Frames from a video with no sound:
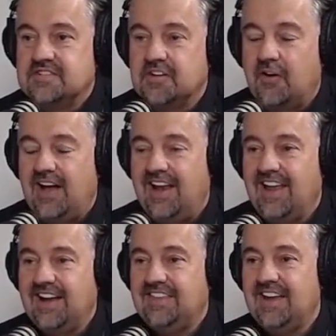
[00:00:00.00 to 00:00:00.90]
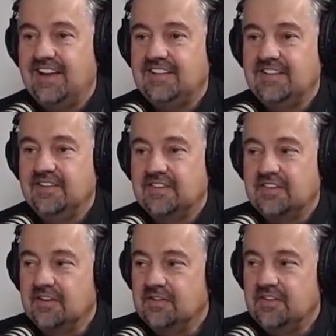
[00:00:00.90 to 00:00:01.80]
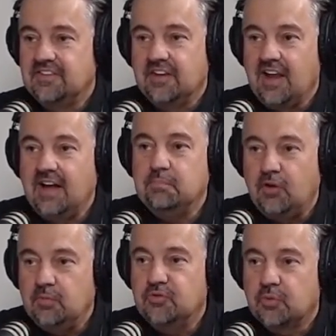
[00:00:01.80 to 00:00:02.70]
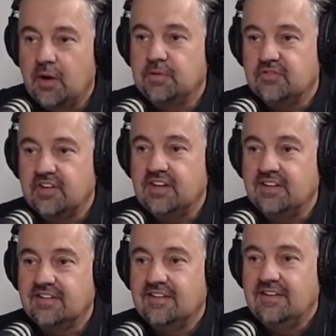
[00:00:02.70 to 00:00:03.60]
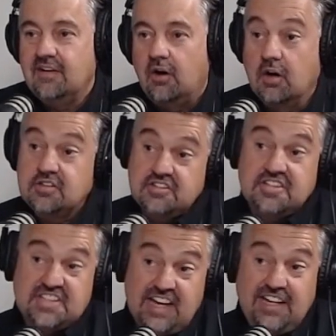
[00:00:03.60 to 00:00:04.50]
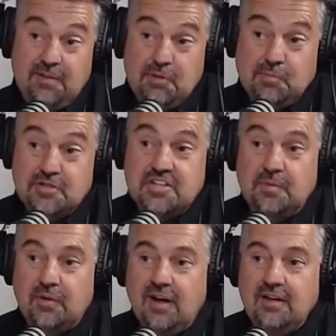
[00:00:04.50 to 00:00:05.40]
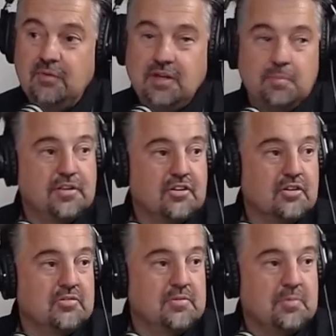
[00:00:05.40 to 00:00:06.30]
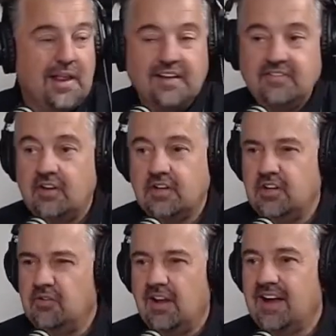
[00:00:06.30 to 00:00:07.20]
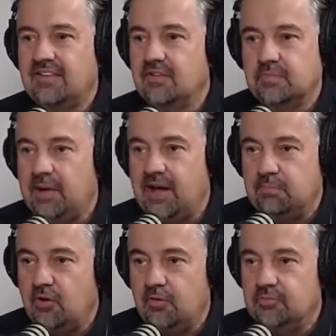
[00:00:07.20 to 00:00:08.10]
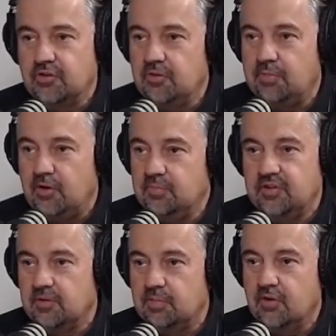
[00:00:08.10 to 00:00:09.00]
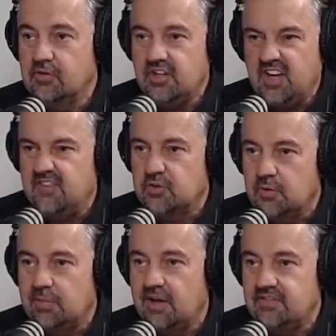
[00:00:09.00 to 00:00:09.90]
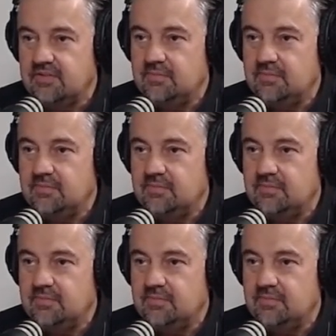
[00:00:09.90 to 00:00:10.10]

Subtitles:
So I like the idea that the light bulbs represent our sustaining membership, right? When you put the Christmas lights on, you don't like those bad bulbs or the bulbs that are broken. You have to replace them.